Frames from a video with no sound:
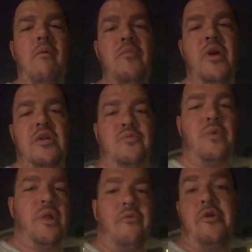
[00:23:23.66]
that's
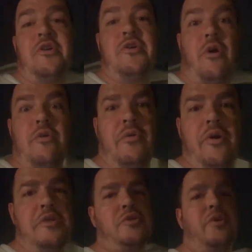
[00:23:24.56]
really, really dark
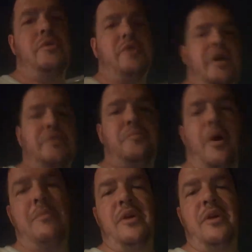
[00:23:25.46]
green, so it's probably